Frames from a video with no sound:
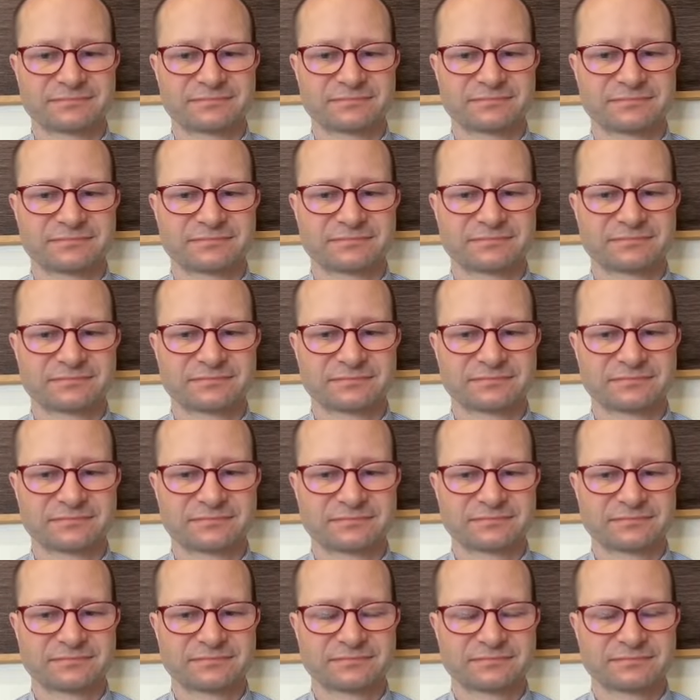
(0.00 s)

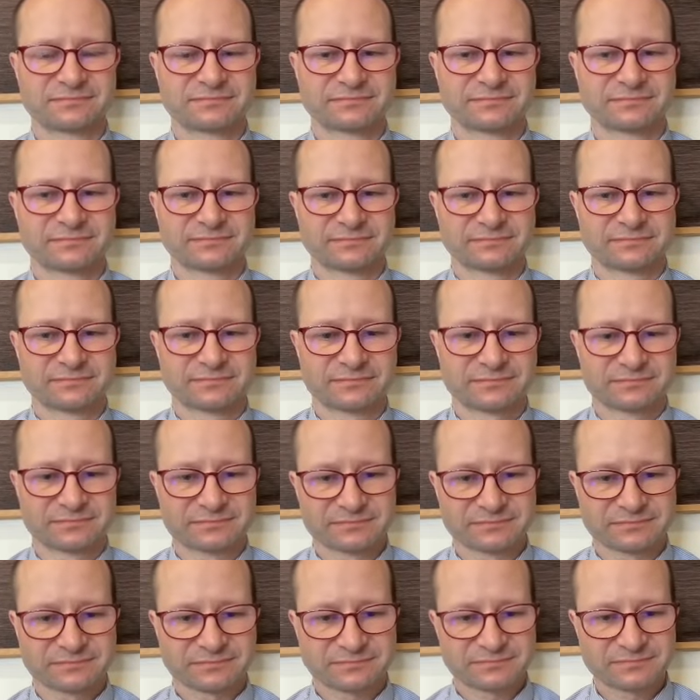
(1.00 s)

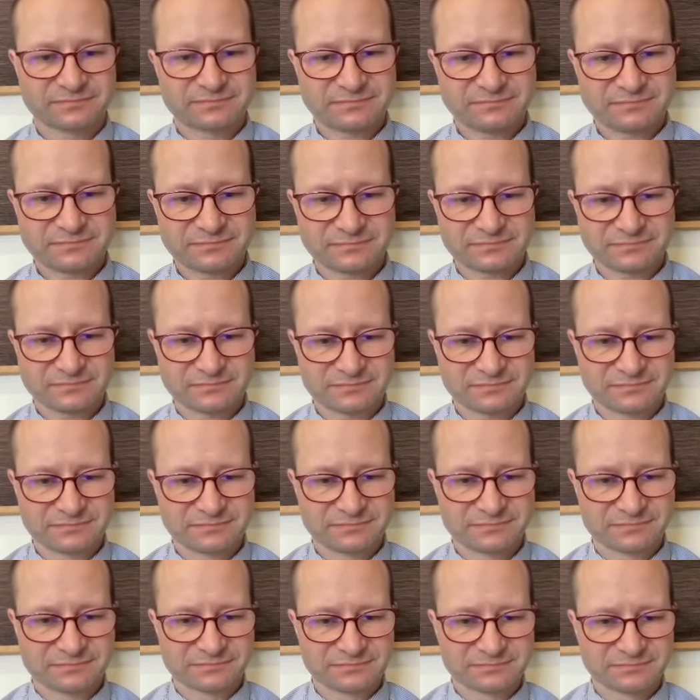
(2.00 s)

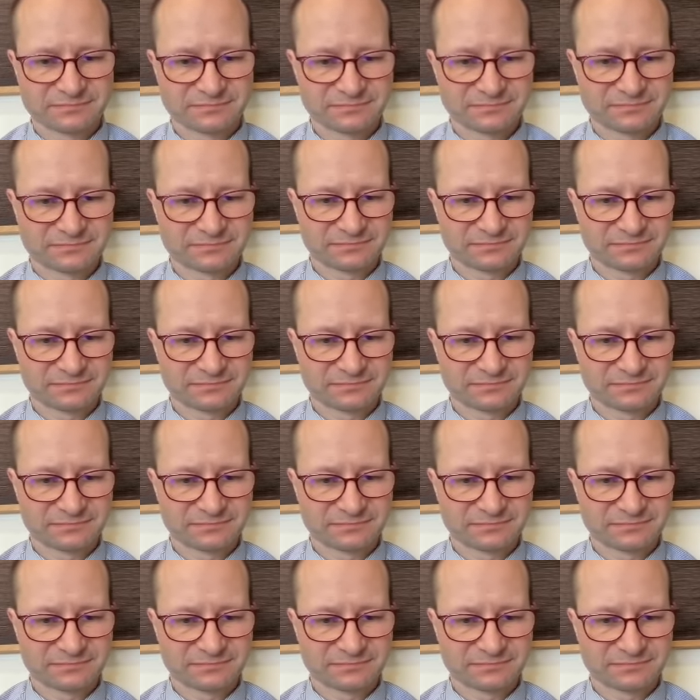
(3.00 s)
No words are spoken by the person on screen.